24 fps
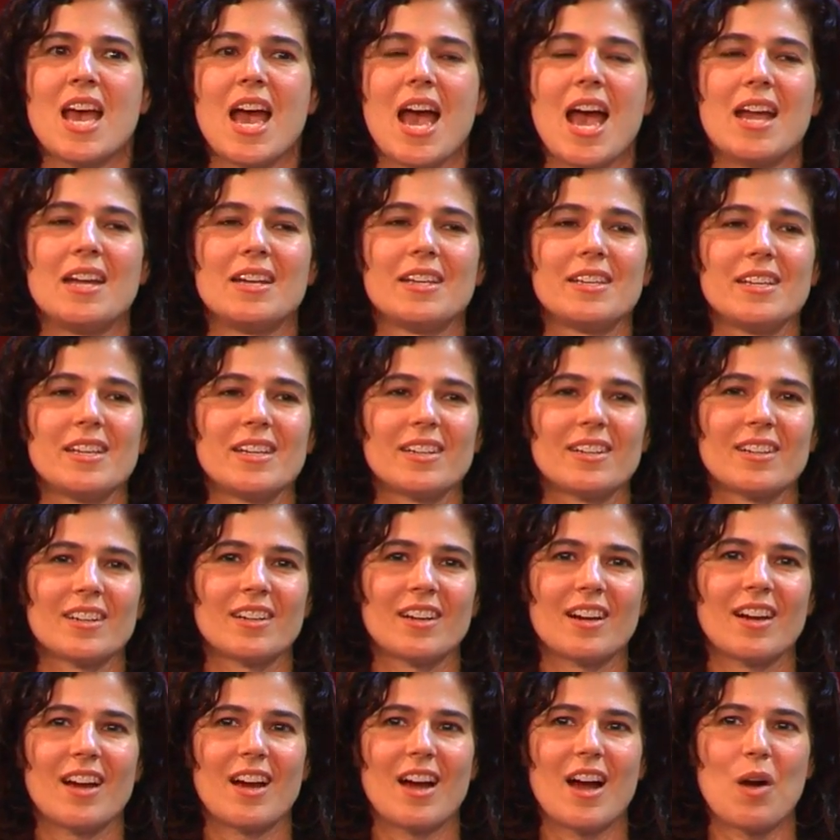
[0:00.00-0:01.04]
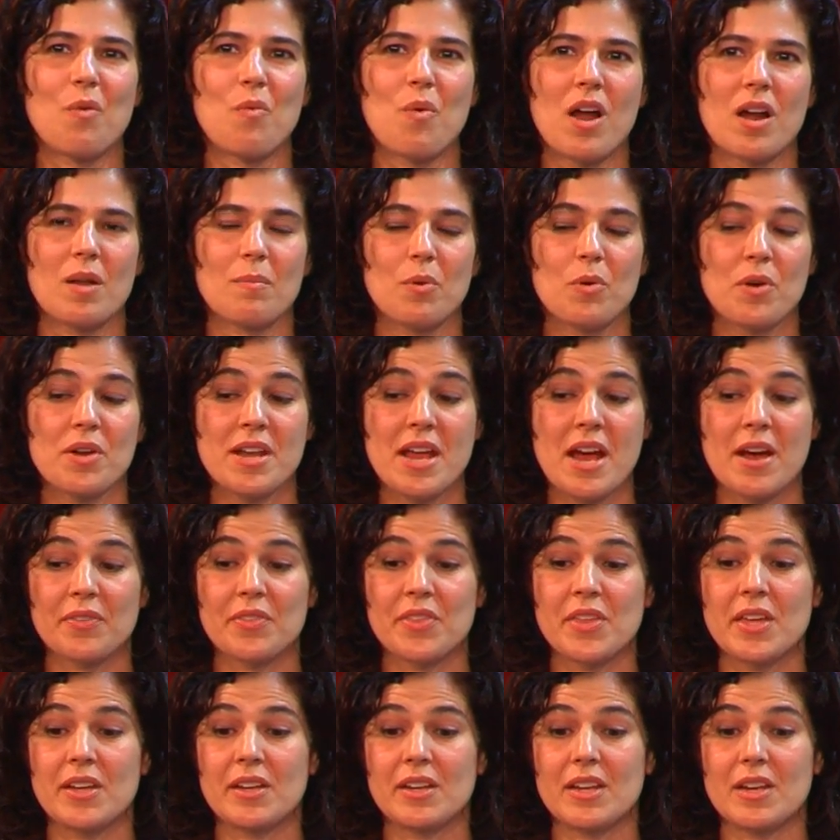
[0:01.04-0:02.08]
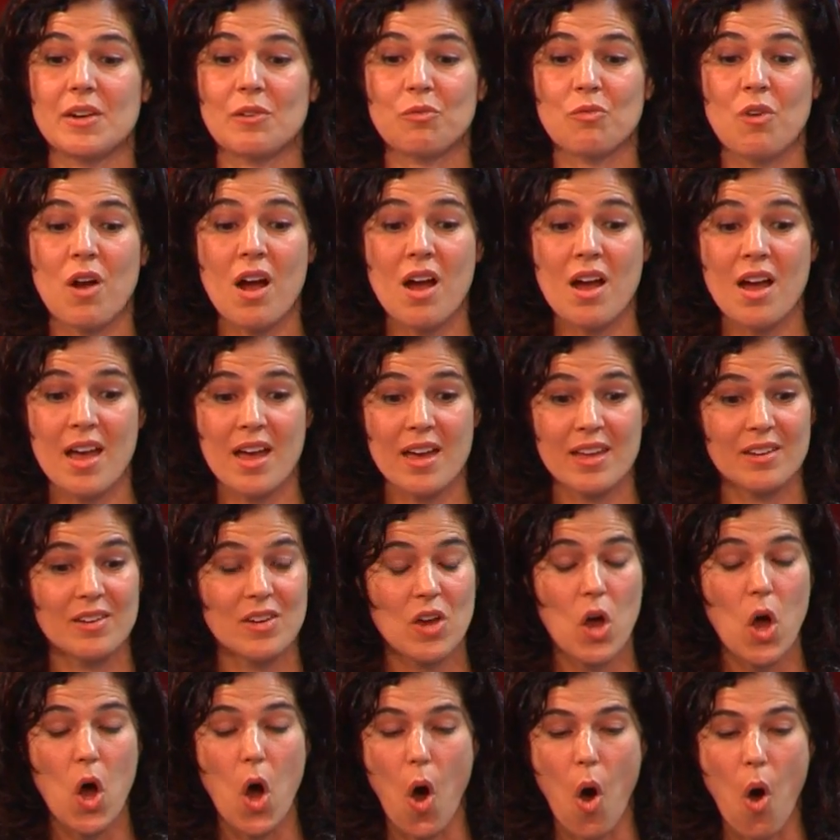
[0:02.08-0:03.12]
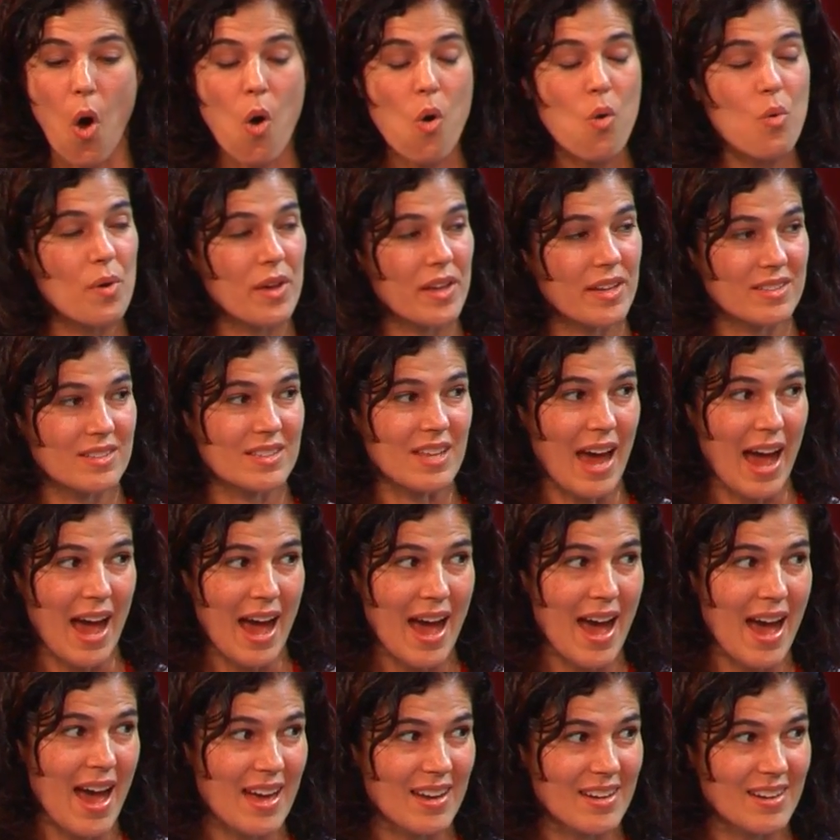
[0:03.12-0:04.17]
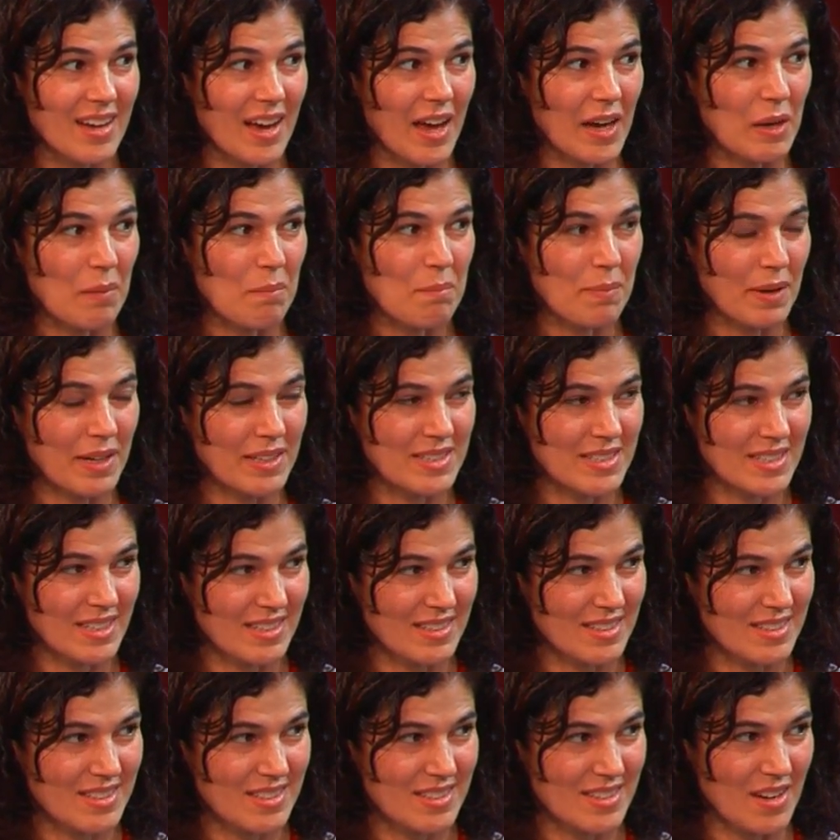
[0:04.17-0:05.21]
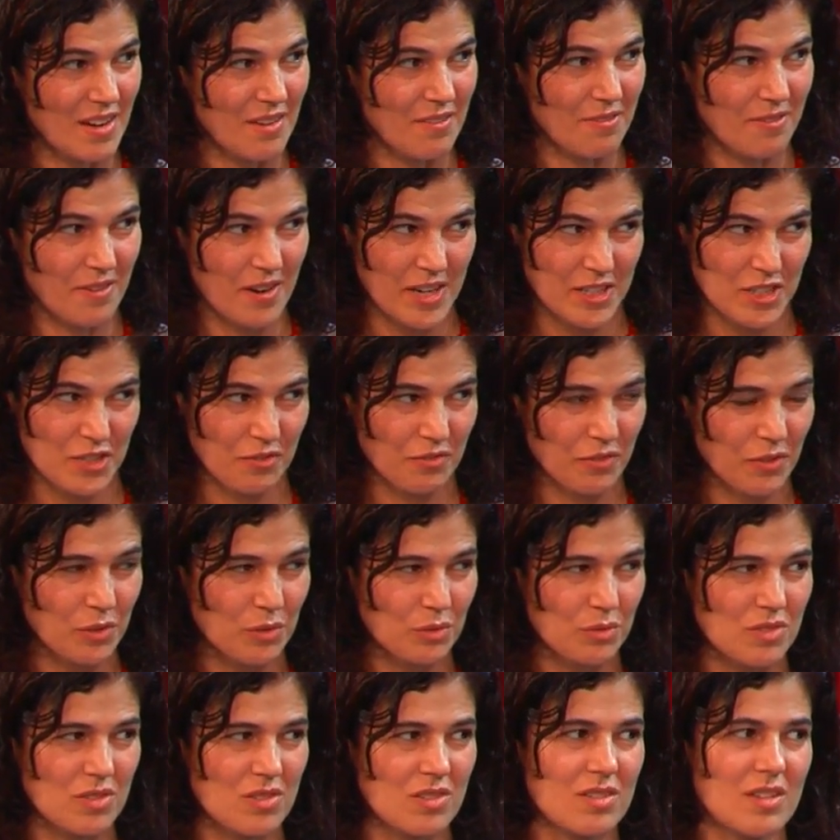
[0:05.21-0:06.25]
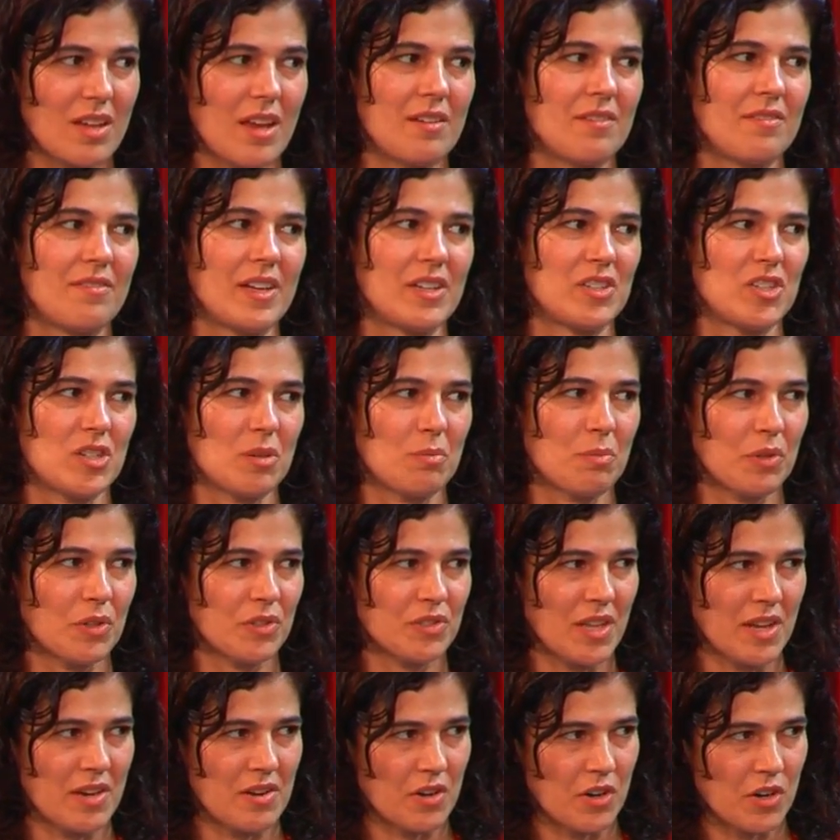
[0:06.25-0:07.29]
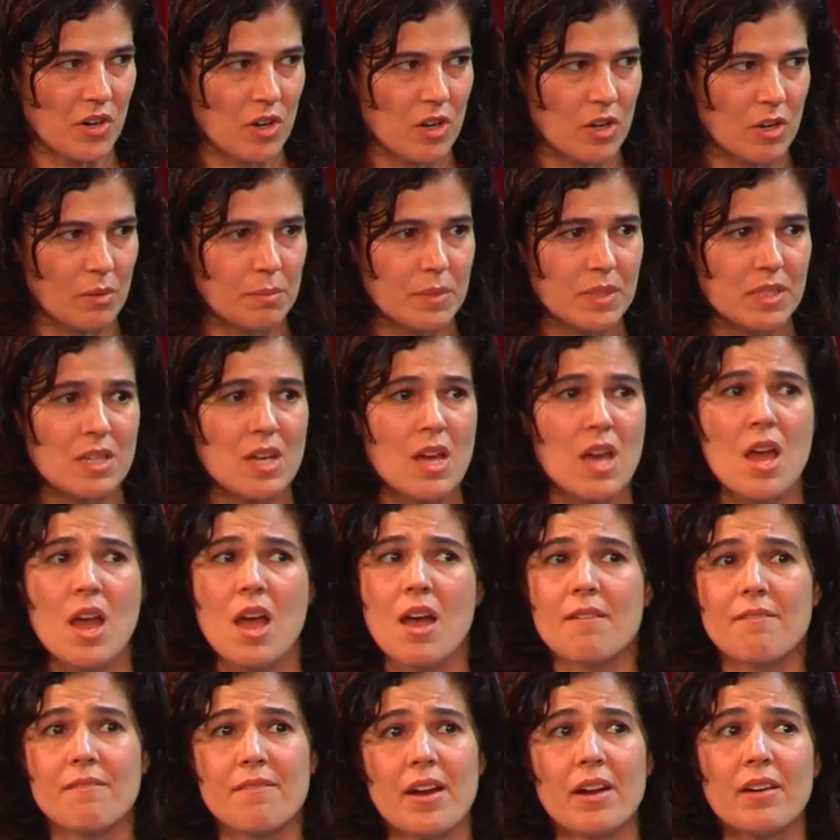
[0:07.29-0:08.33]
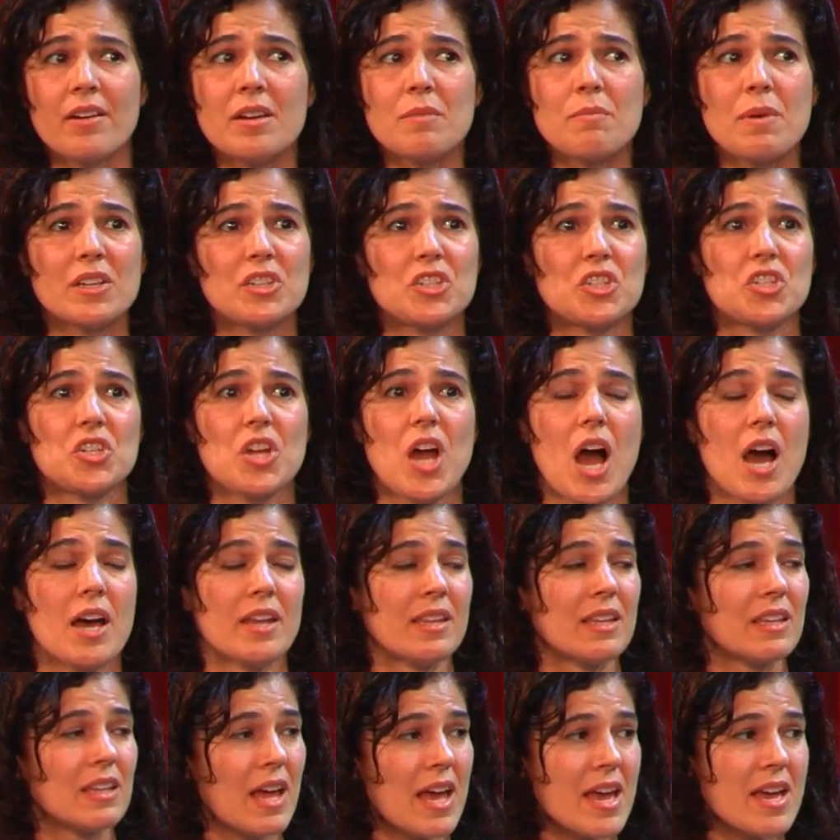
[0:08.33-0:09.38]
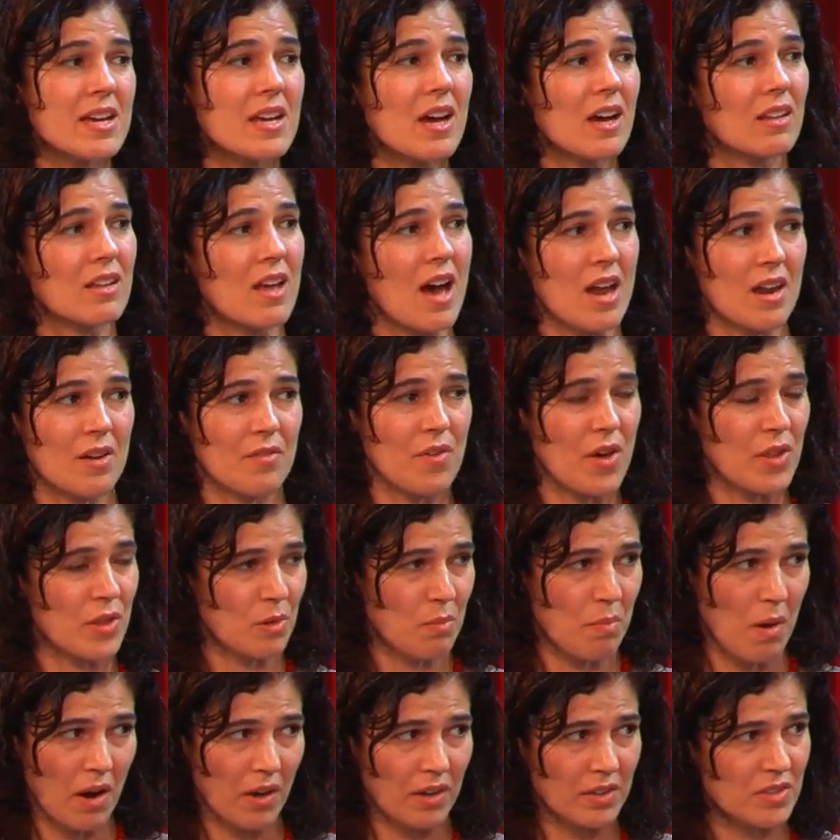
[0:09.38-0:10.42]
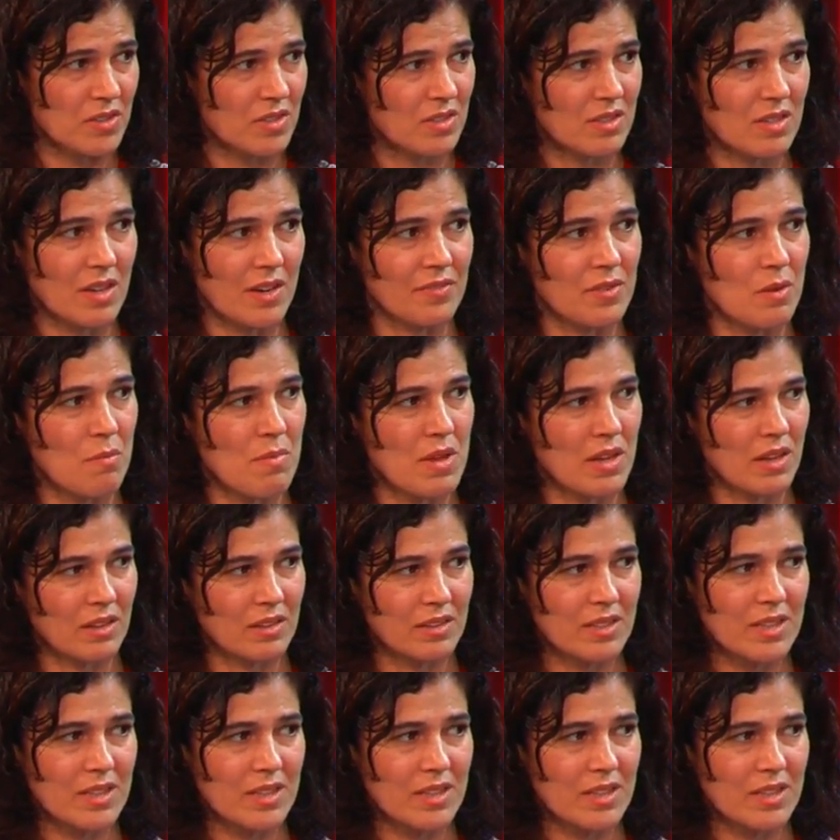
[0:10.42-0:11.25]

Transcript: And here I want to point out that Iran always had an abundance of fresh fruits mm -hmm. and vegetables and herbs, very much unlike a lot of other parts of the Middle